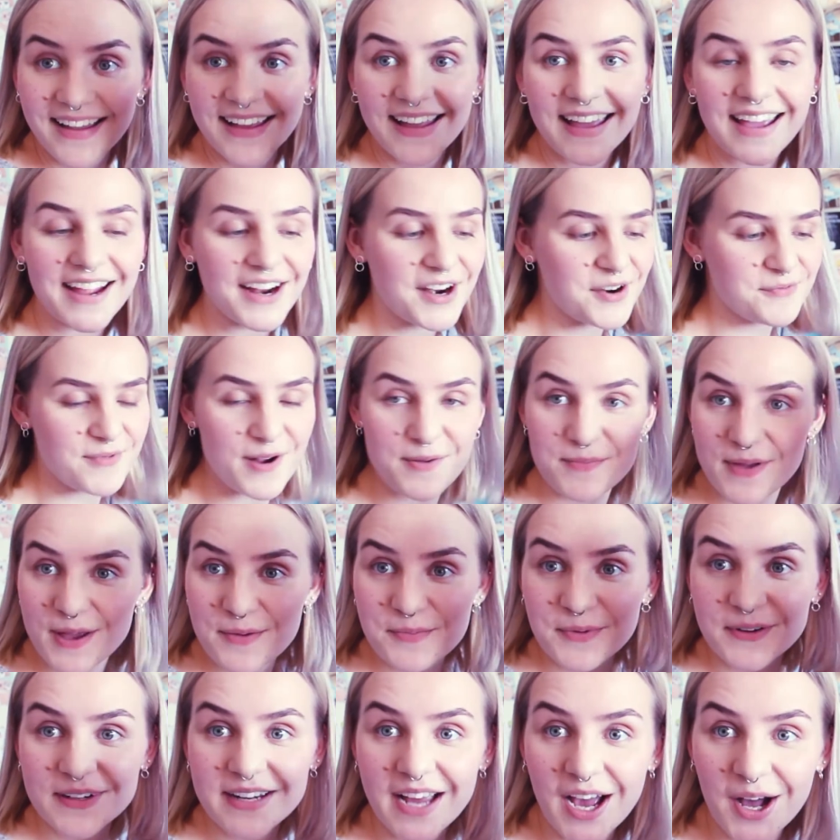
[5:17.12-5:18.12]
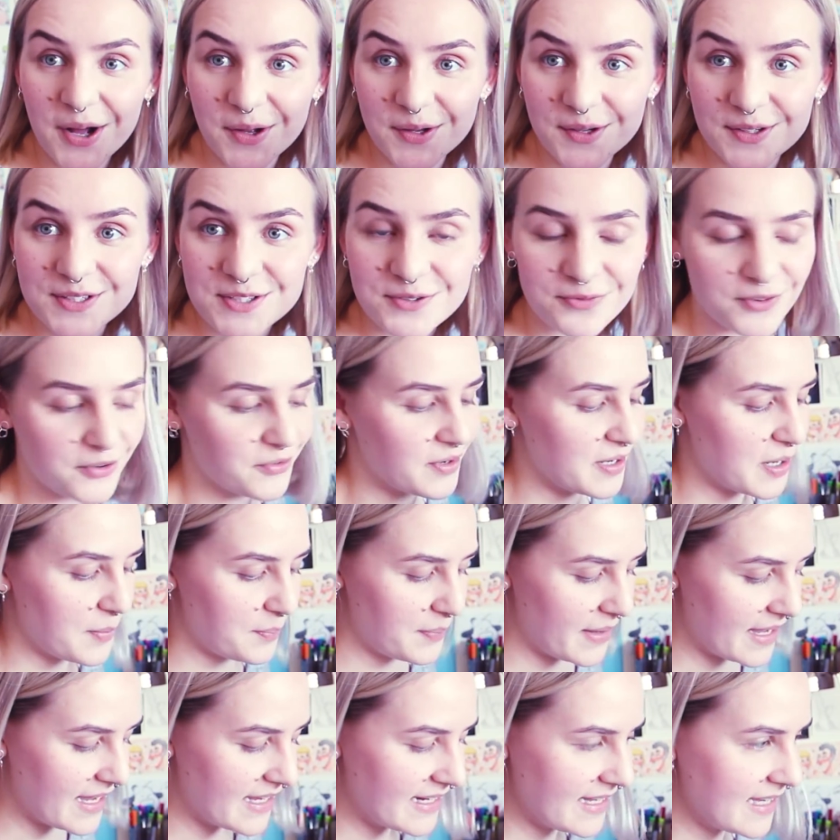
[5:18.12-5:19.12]
Here are my paper towels for when I'm
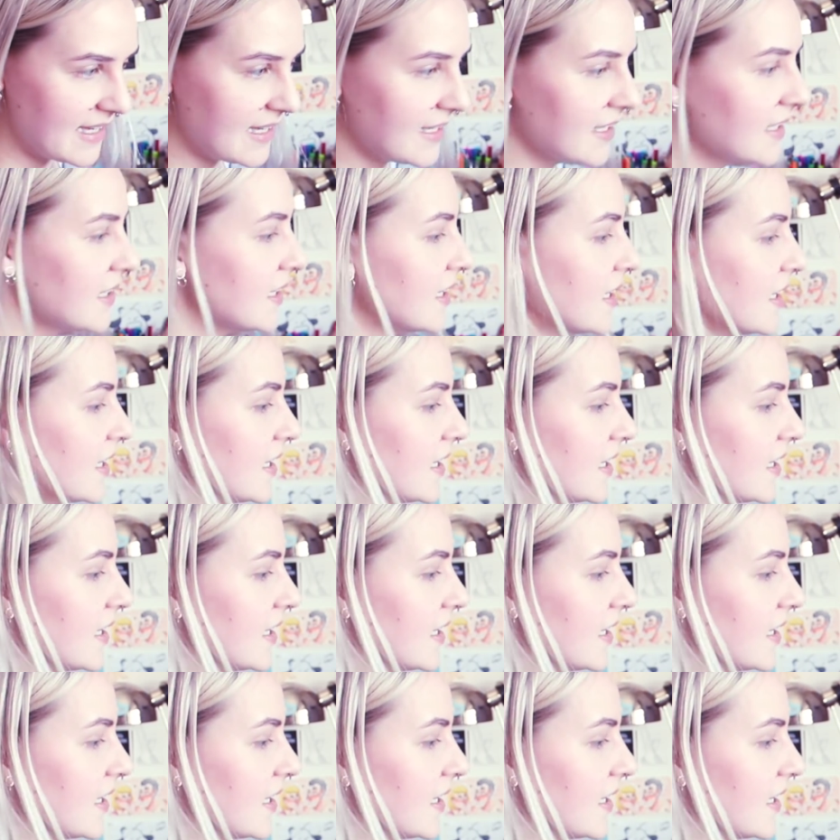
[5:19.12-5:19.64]
painting